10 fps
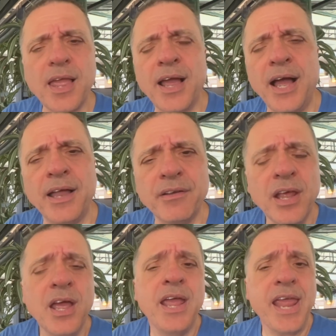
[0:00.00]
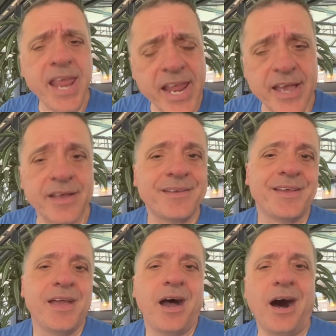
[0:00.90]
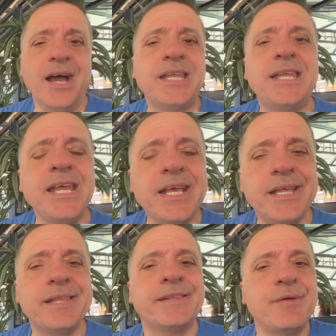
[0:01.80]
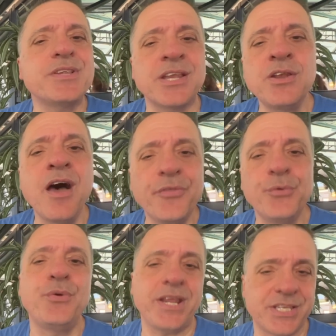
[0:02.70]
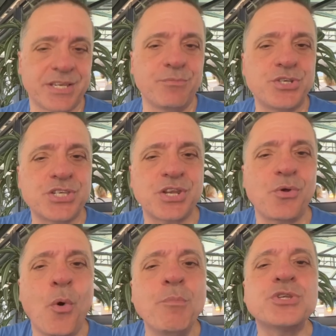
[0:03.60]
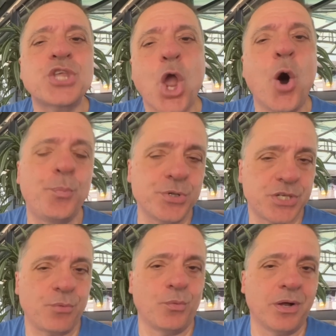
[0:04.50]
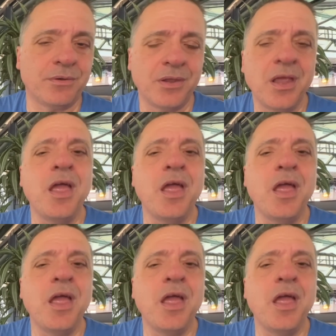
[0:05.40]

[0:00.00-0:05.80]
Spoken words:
And here, I think there is another reason, which is almost the opposite one.